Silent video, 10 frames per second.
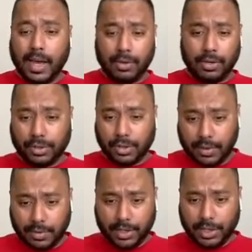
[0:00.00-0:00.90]
I
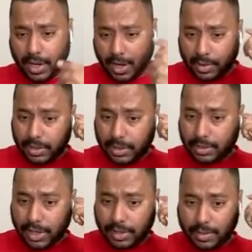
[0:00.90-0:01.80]
will
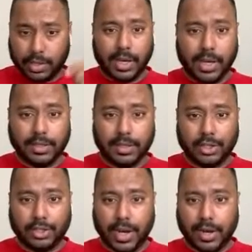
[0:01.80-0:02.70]
share some of the links in the
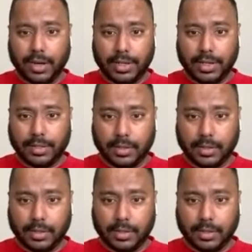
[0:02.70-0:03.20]
chat later.